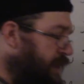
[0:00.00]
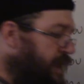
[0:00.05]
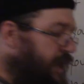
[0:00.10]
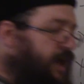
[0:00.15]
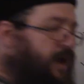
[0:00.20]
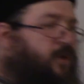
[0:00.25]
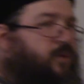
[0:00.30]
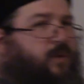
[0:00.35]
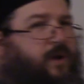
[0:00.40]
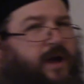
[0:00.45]

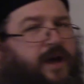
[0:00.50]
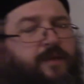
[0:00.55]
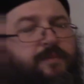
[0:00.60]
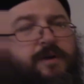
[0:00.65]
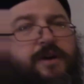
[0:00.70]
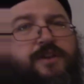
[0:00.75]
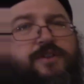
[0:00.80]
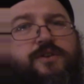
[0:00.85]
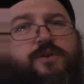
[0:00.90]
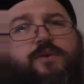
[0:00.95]
And why am
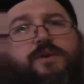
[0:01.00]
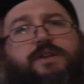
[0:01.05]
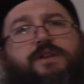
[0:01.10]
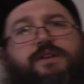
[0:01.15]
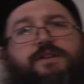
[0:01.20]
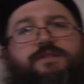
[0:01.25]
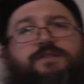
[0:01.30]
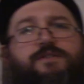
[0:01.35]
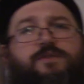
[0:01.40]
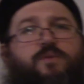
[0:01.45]
I doing
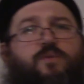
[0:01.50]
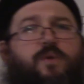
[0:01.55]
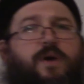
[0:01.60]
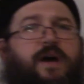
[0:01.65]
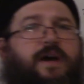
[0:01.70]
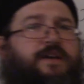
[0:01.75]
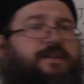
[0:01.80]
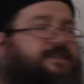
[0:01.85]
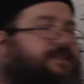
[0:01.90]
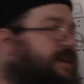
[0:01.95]
this?
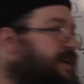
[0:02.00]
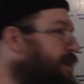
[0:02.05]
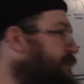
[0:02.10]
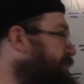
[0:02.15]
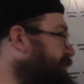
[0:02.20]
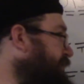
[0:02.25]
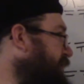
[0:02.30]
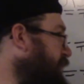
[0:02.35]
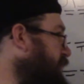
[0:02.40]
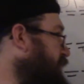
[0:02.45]
Why is that I'm
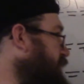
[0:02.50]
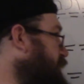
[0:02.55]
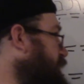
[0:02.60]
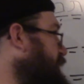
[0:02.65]
saying do